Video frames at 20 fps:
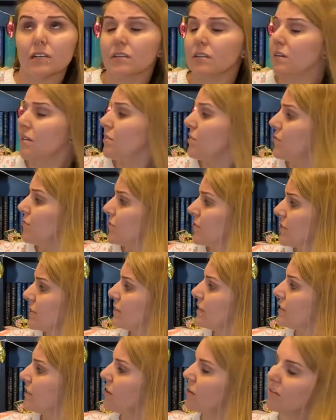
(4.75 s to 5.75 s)
I don't know if you can
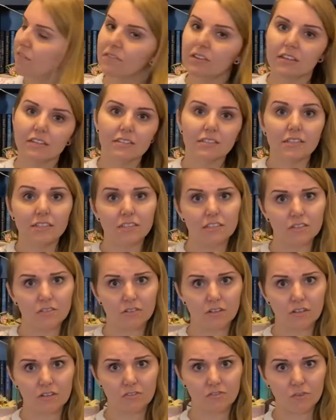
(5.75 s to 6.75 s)
see all these. These are
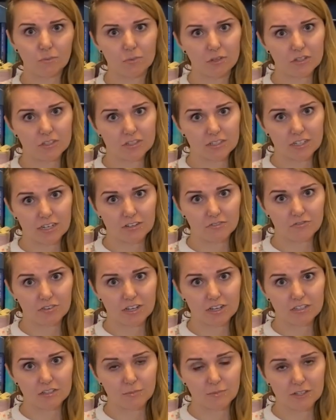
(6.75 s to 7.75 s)
all of the books that I've read
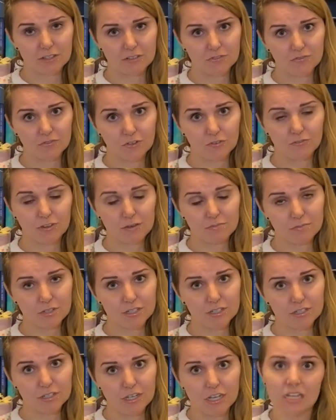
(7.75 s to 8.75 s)
in the month of
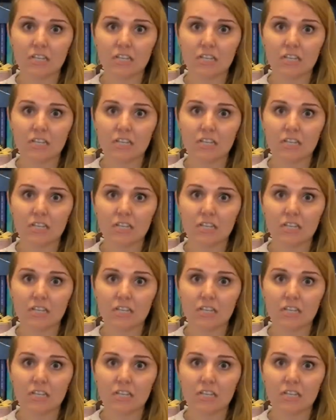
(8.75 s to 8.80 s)
November.